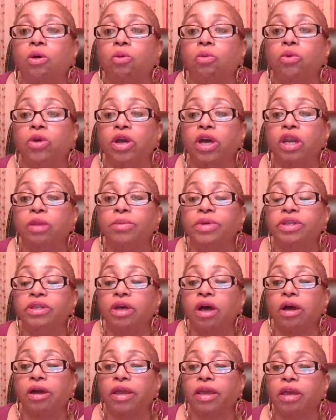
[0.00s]
we're going to be
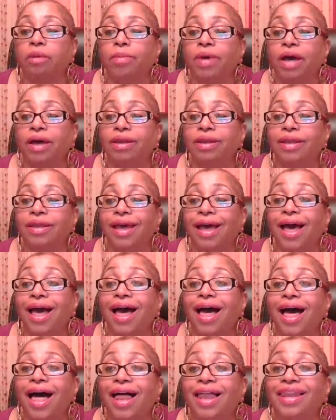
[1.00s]
talking about
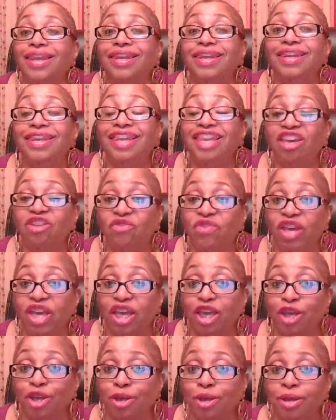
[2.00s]

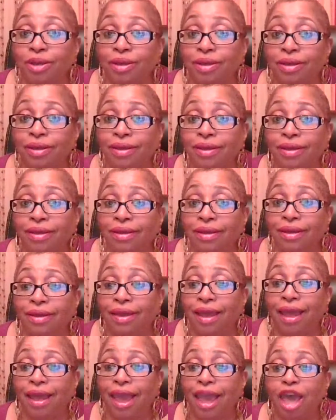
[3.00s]
living
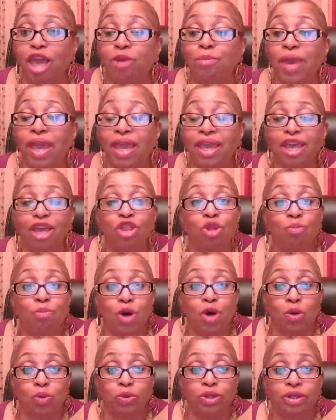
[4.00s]
and making the
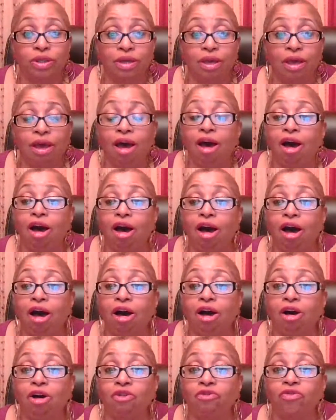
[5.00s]
most
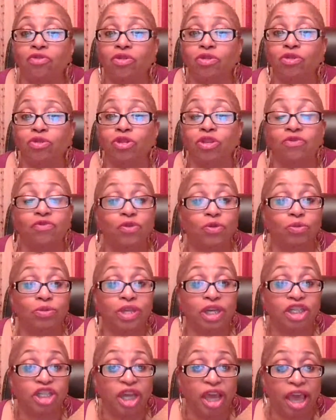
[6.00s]
of the food
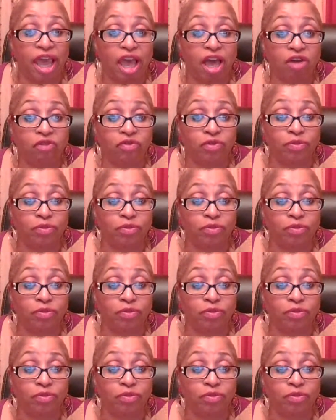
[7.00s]
that you have.